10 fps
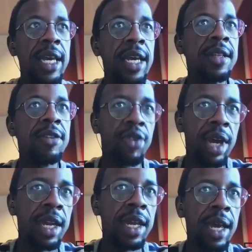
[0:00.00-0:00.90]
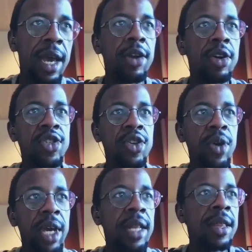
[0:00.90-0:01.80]
in the training and
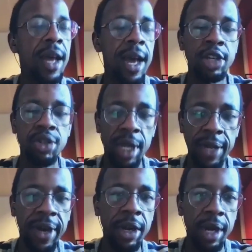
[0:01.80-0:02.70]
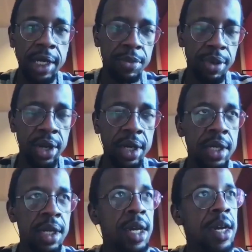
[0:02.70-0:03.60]
also in the actual finalized
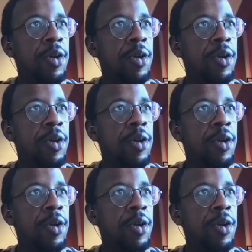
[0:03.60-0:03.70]
product.